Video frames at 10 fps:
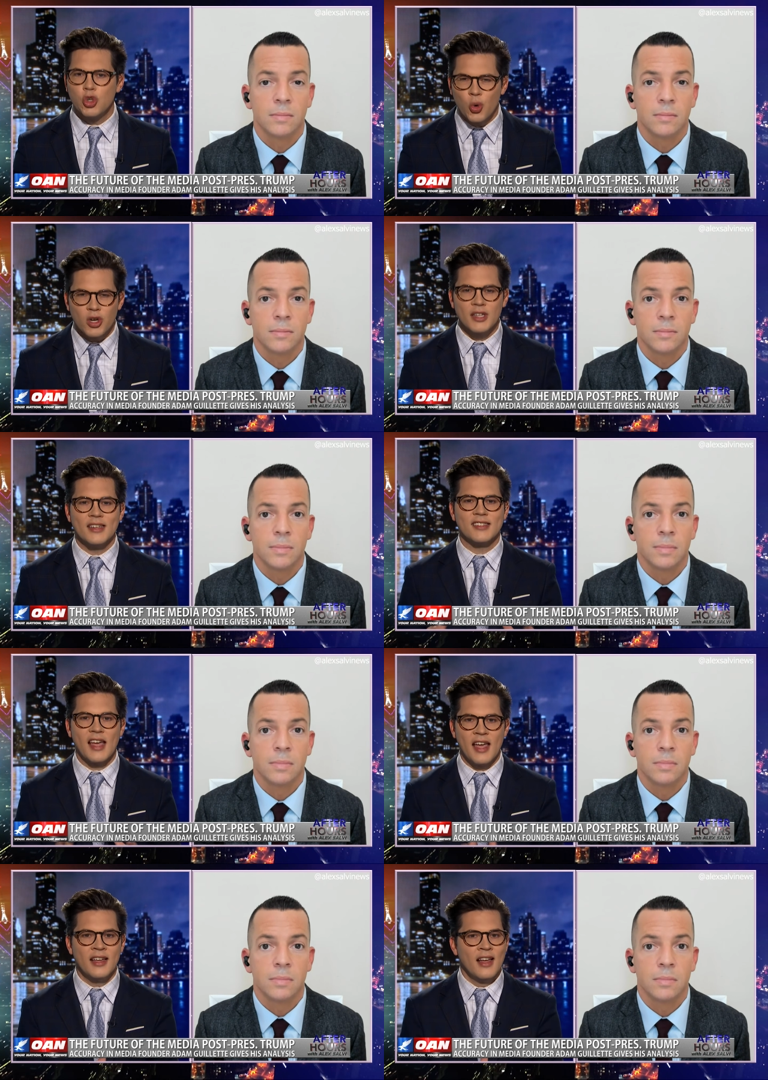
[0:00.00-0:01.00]
Speaker 1: too early to
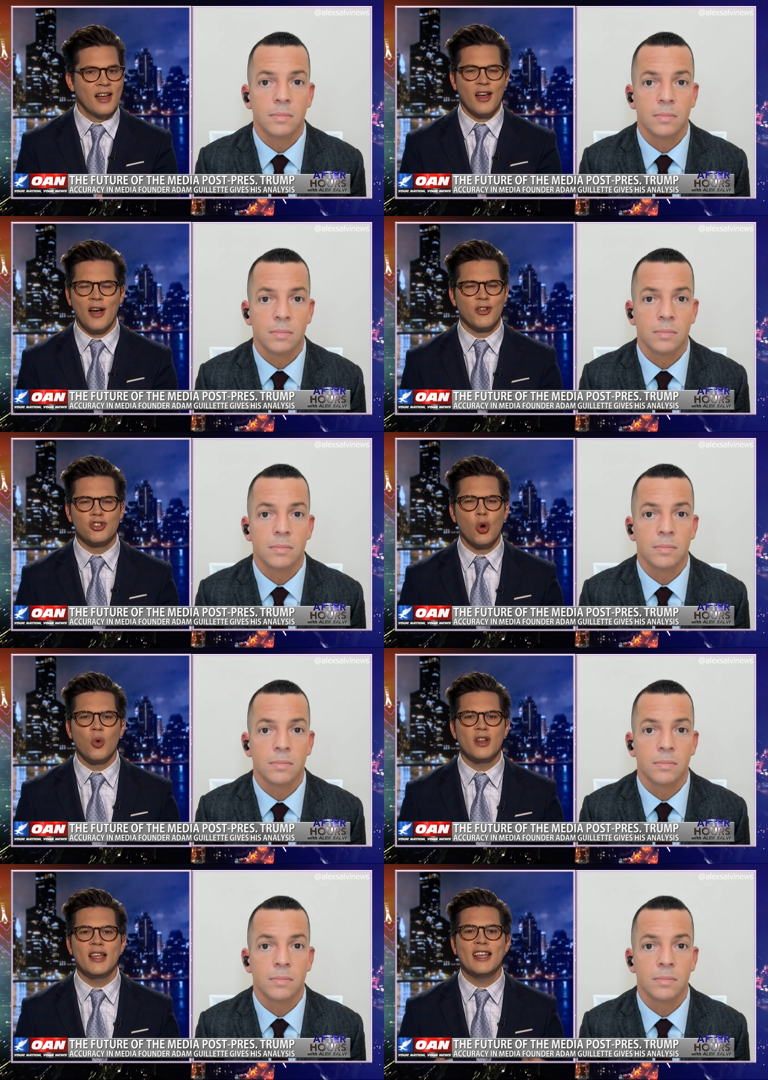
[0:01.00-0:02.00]
say. Uh, there's
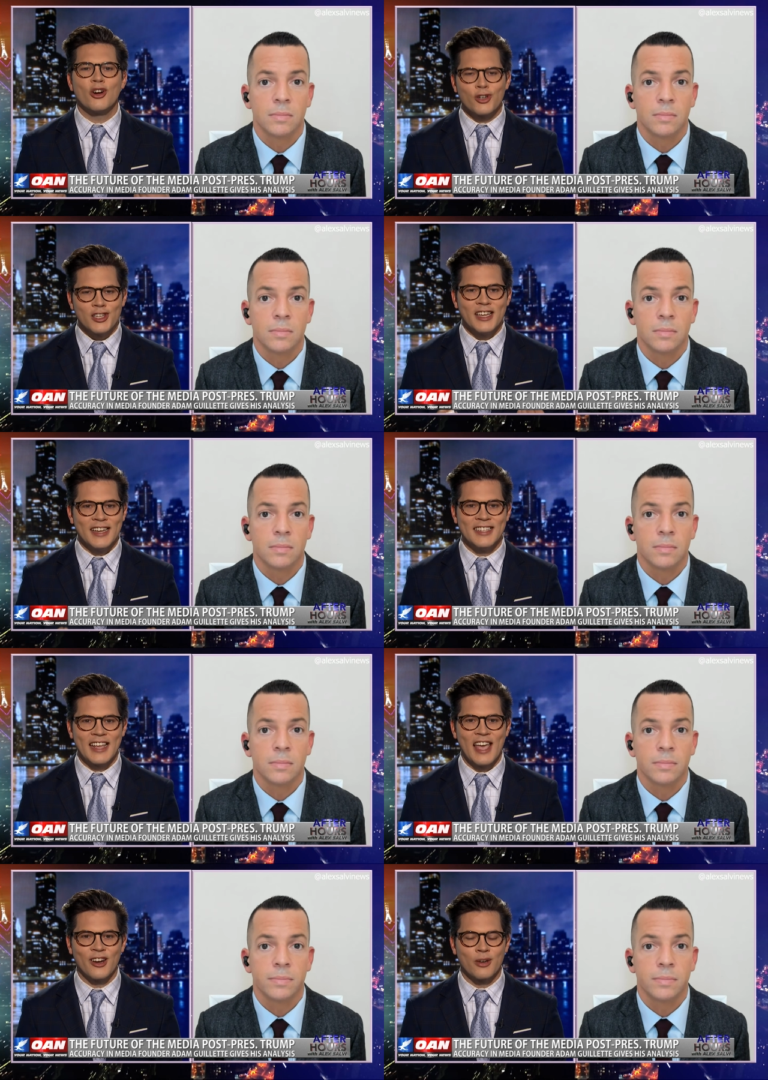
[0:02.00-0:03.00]
no early
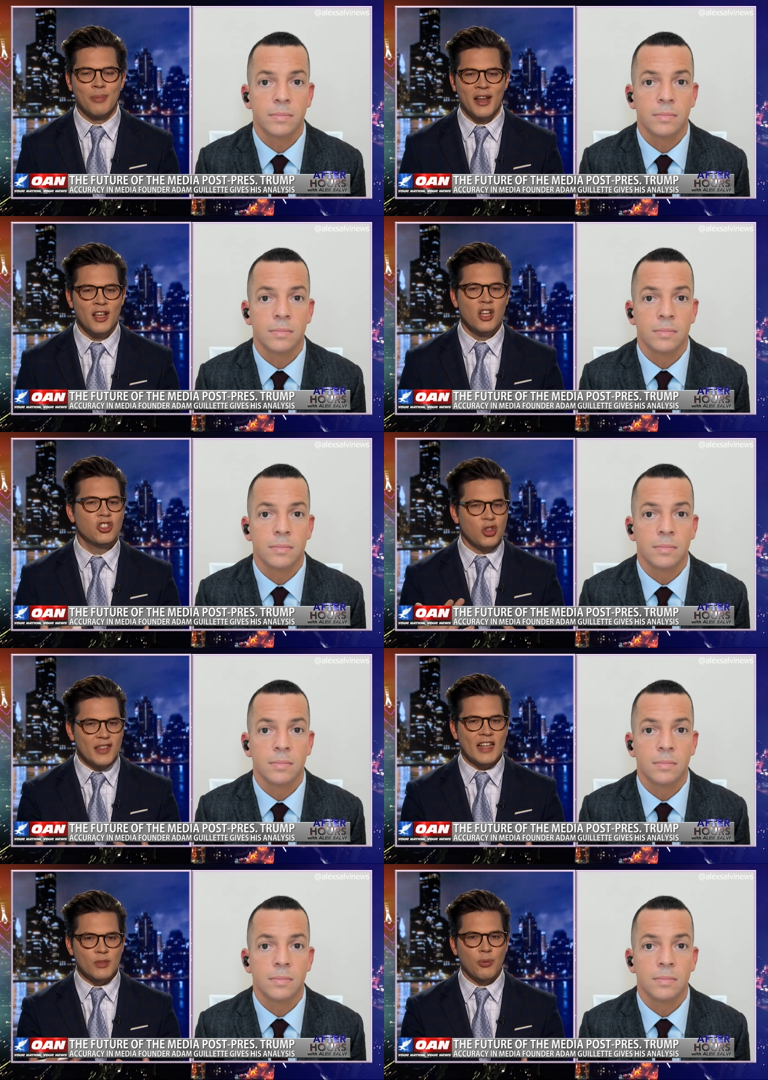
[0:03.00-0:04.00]
indicator, but do you
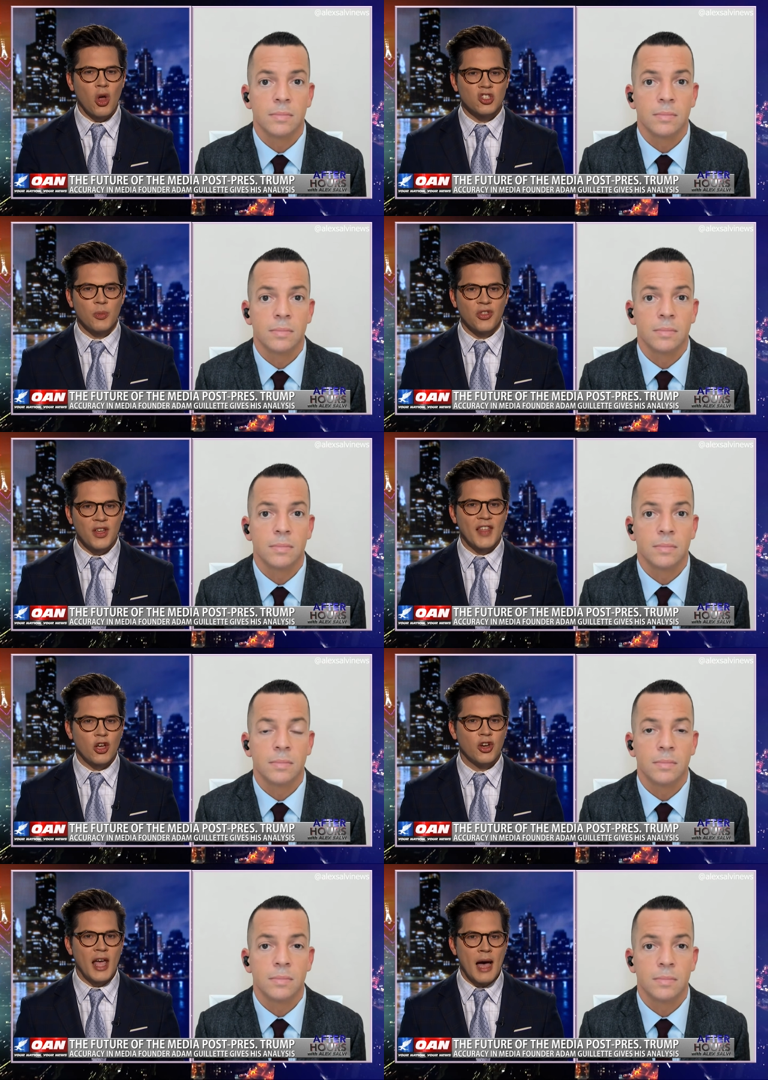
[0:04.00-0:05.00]
think that's a plausible thing
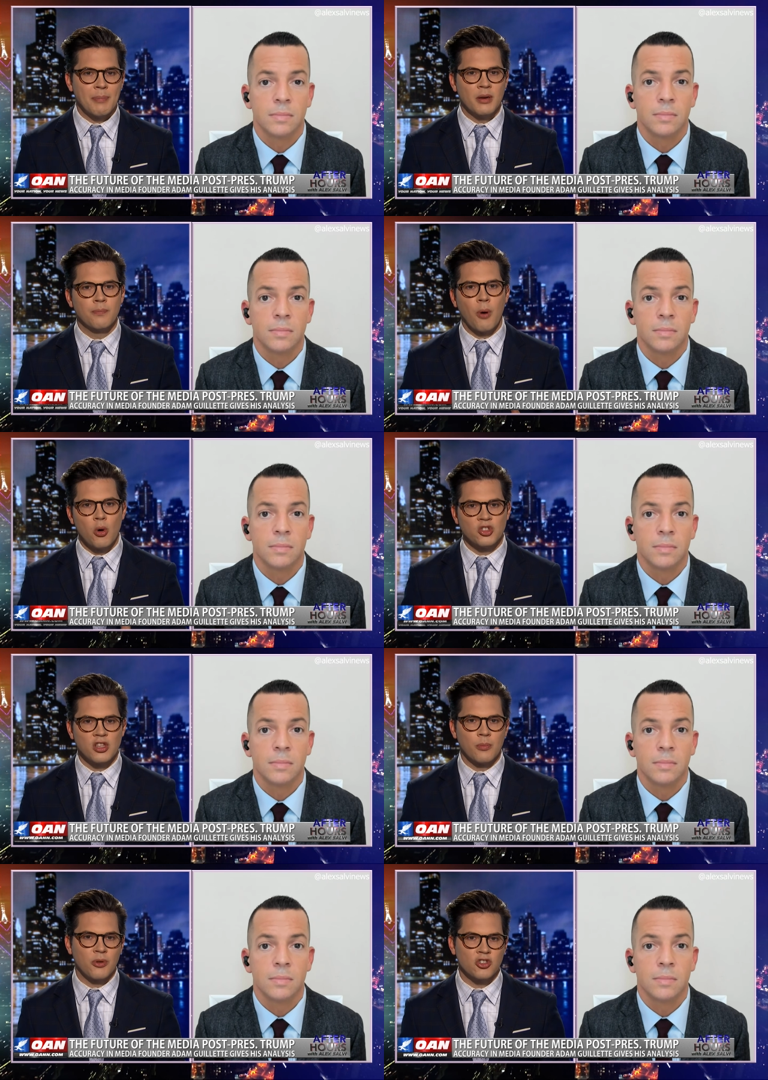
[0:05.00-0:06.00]
that could happen
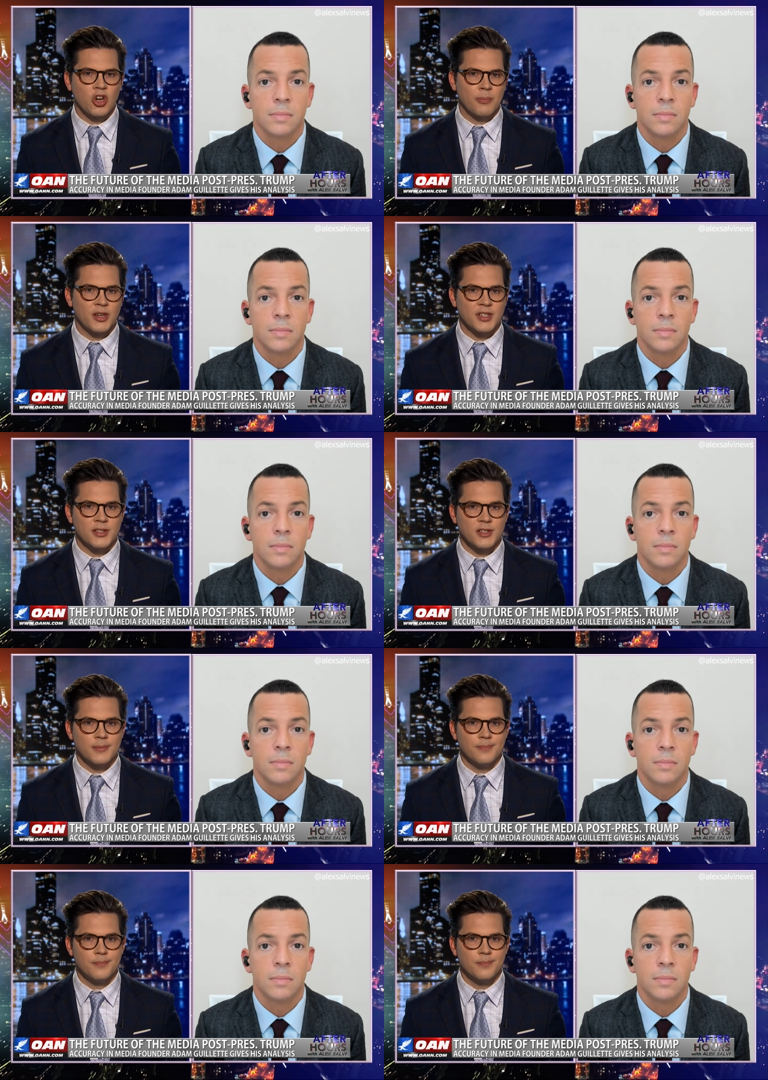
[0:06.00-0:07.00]
Speaker 2: post the pr Trump presidency?
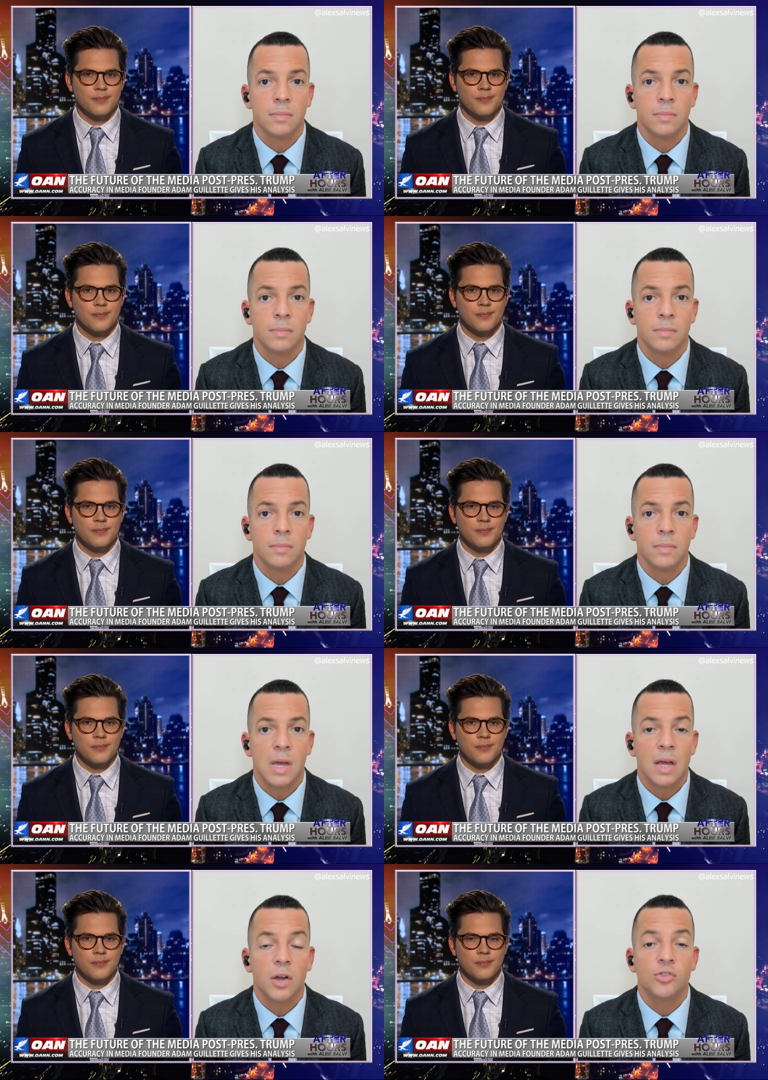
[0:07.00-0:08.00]

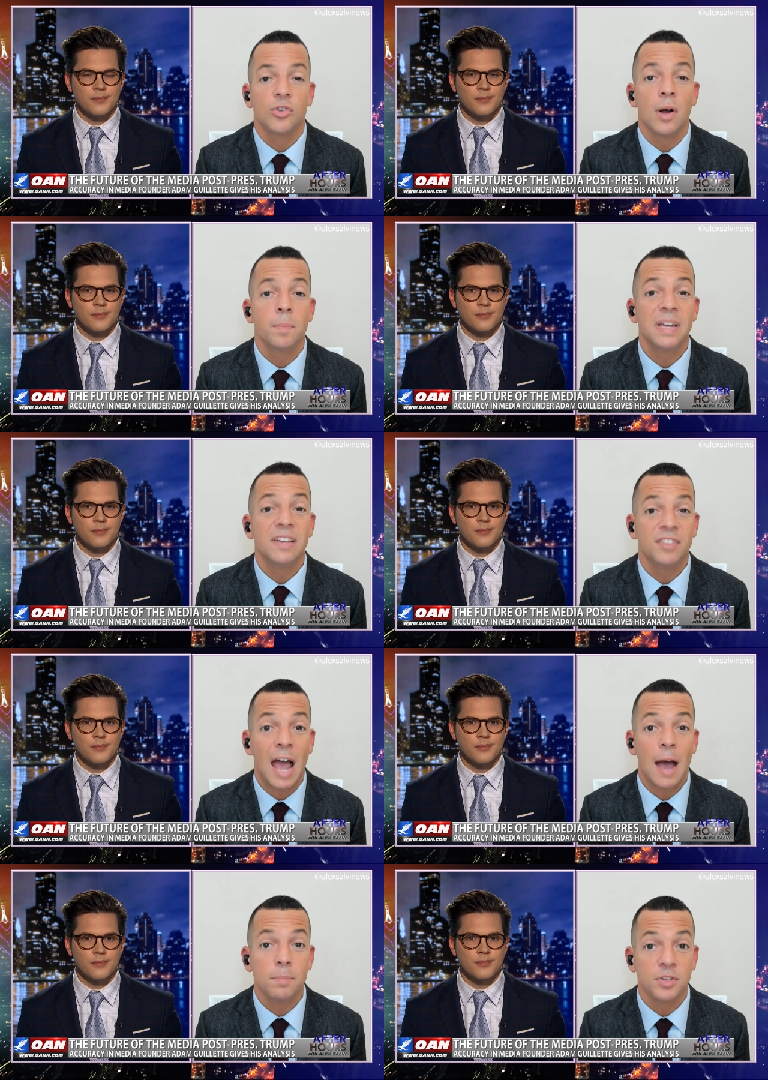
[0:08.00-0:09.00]
Trump is
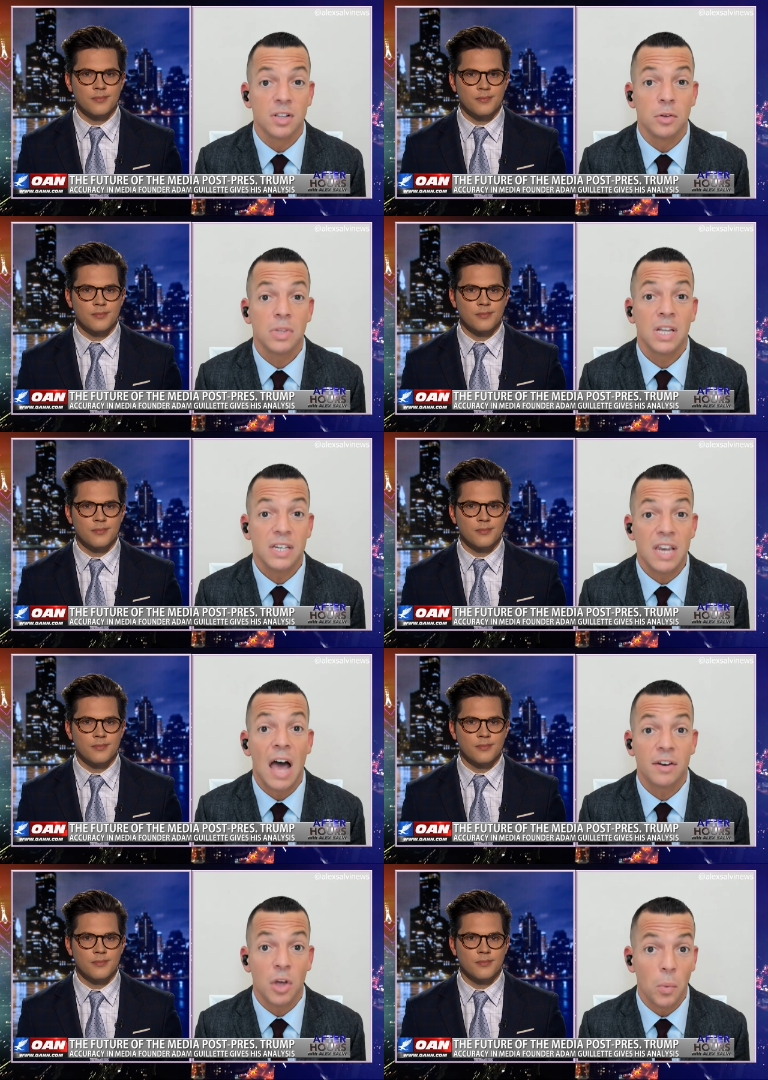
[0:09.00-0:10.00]
absolutely
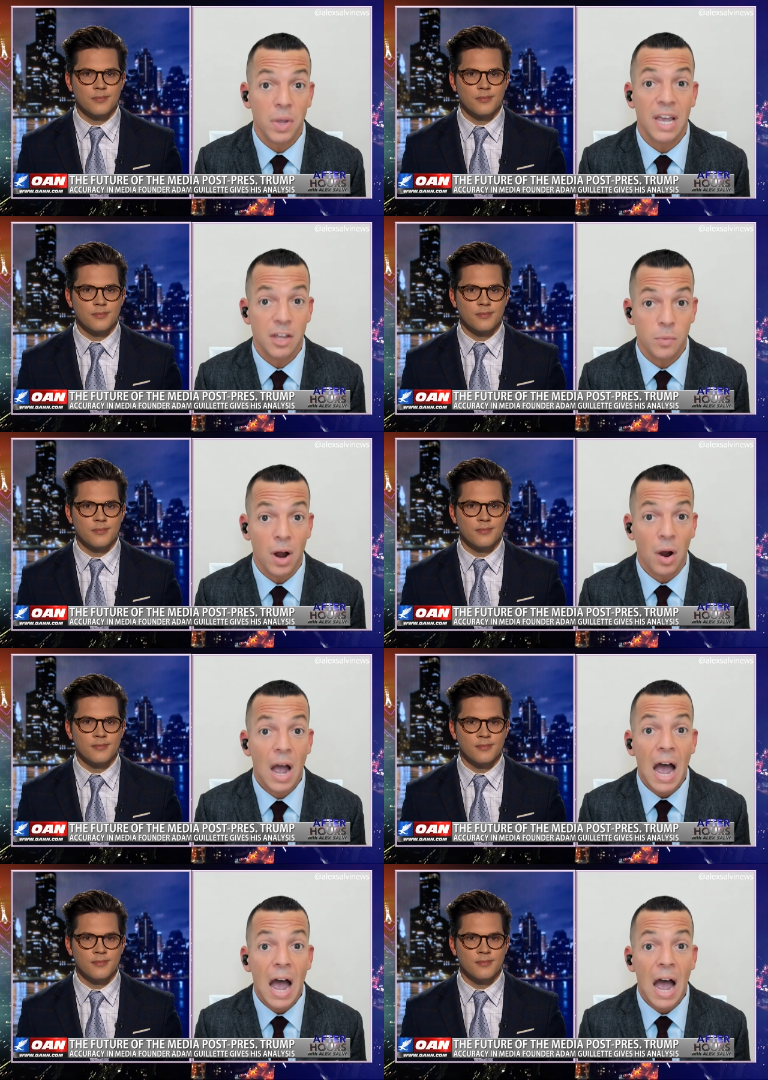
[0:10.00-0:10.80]
not going anywhere.